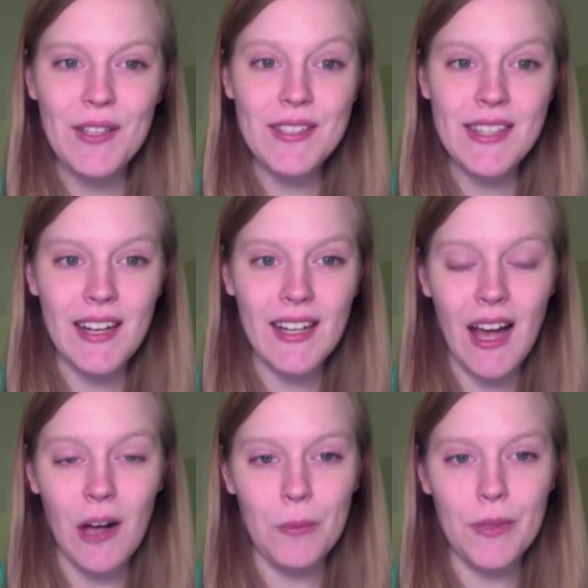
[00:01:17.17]
there to
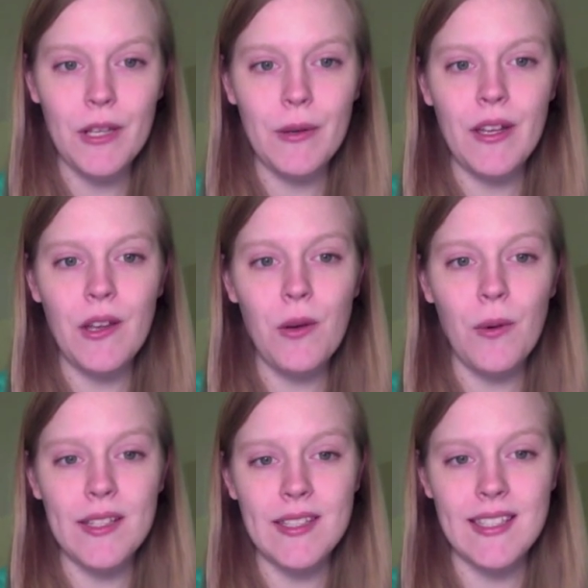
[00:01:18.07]
help you and who
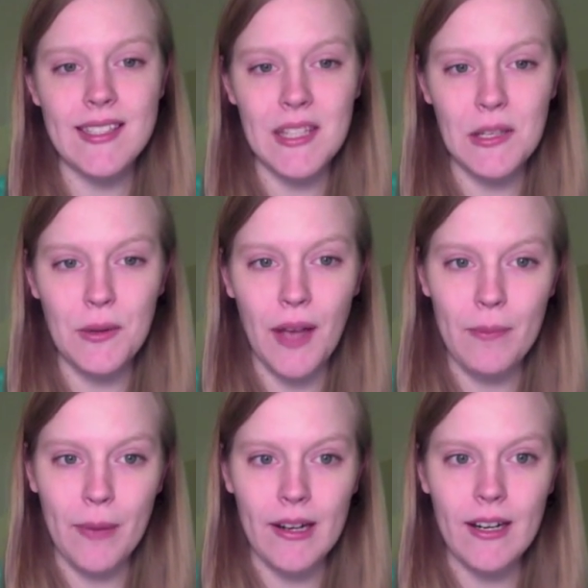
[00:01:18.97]
wants to see you get
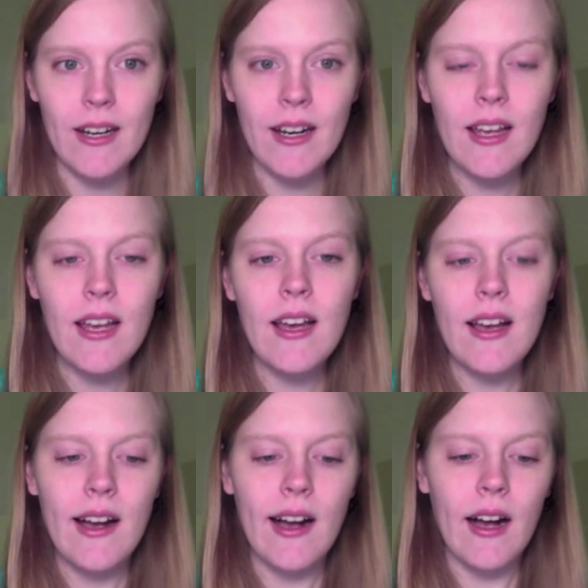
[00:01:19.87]
better.
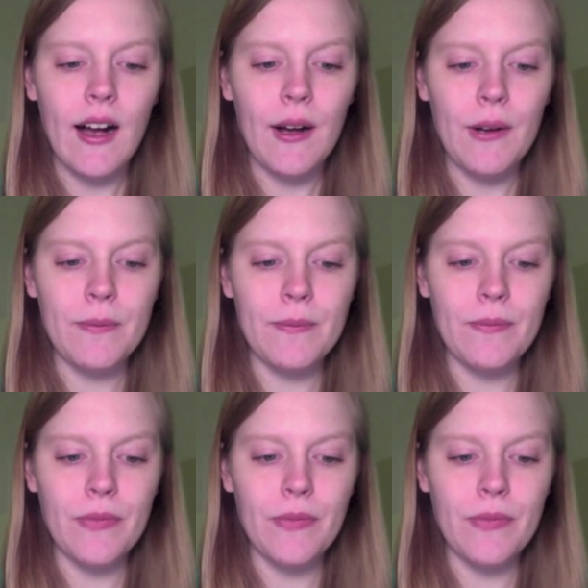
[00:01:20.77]
And